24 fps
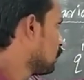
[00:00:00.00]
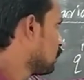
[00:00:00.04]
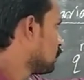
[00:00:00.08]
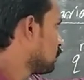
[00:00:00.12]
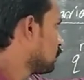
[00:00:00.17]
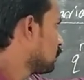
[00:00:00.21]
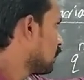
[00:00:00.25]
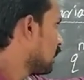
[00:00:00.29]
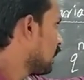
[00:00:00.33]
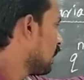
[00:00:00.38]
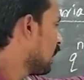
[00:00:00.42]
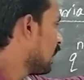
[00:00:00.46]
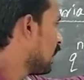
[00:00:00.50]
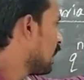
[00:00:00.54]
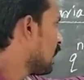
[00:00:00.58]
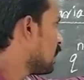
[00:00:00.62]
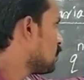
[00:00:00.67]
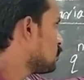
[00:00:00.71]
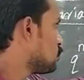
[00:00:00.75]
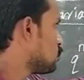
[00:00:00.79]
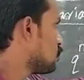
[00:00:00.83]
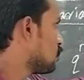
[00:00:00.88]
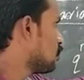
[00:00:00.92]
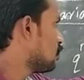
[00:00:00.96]
The n
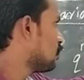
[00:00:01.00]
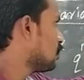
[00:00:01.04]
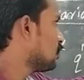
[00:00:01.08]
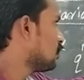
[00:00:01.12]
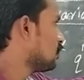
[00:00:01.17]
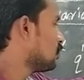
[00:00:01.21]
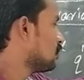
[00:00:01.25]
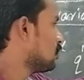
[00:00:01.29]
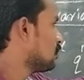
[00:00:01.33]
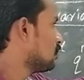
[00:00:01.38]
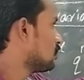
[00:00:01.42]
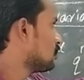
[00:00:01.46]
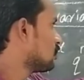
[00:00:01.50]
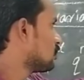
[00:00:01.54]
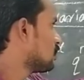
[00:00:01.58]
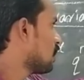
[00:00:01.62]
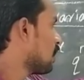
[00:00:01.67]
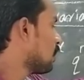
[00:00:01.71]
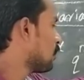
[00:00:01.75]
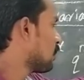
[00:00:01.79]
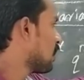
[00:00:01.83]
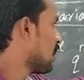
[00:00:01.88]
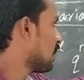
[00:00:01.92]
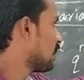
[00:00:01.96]
also
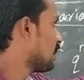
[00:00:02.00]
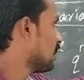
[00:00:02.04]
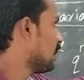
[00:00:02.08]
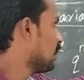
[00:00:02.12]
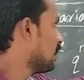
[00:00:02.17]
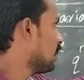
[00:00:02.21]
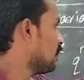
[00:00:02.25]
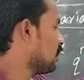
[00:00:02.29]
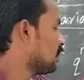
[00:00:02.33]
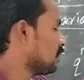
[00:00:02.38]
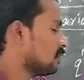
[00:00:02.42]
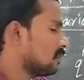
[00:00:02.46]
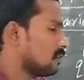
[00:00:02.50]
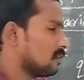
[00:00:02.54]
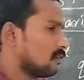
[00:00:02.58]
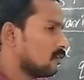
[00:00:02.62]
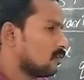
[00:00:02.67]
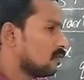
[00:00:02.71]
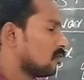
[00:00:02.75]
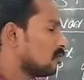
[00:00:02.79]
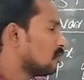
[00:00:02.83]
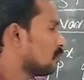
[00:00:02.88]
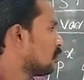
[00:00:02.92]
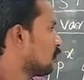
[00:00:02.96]
subtracted
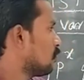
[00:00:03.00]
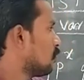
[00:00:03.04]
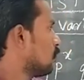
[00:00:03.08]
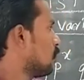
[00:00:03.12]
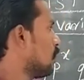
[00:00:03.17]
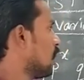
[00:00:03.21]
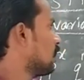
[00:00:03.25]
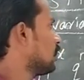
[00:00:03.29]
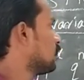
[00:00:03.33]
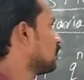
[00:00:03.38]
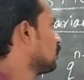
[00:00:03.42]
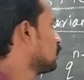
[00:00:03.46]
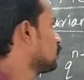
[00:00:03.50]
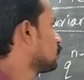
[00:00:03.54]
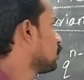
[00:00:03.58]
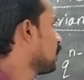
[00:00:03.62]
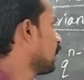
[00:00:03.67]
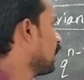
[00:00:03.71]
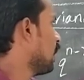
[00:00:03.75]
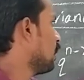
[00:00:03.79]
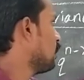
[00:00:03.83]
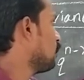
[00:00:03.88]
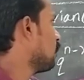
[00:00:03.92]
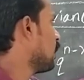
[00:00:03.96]
1. So
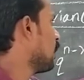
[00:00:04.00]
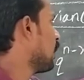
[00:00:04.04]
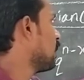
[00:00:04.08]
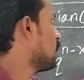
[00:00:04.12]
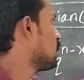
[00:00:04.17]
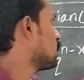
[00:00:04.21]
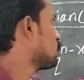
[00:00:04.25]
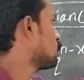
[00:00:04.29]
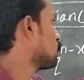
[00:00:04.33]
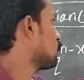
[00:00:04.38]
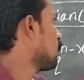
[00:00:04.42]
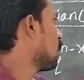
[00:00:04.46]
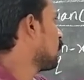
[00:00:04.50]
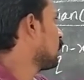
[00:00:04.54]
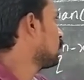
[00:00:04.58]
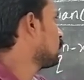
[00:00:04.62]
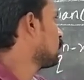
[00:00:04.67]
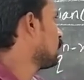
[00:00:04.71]
n minus 1